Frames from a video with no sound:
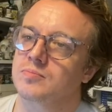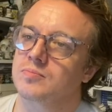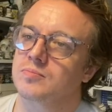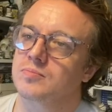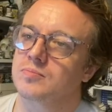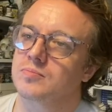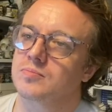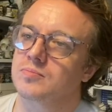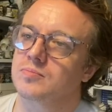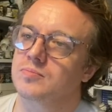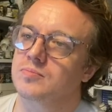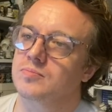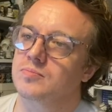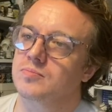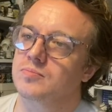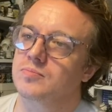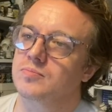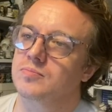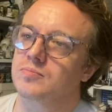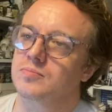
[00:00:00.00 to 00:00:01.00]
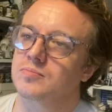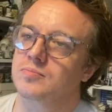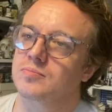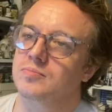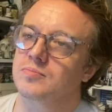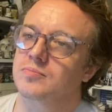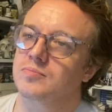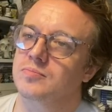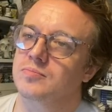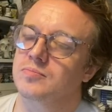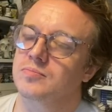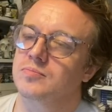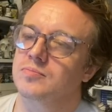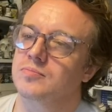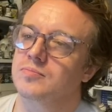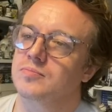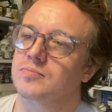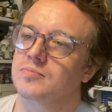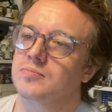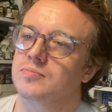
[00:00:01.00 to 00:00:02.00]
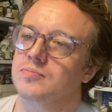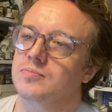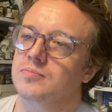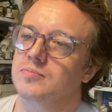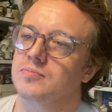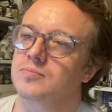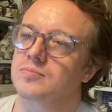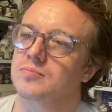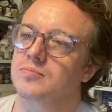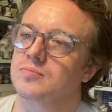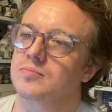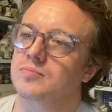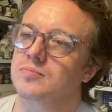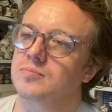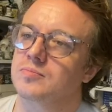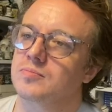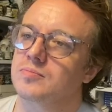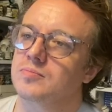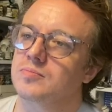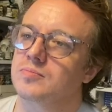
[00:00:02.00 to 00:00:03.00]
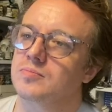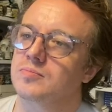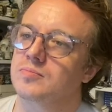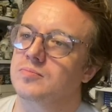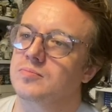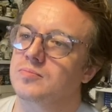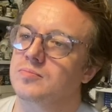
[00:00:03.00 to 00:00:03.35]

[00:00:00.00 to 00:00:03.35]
(silent)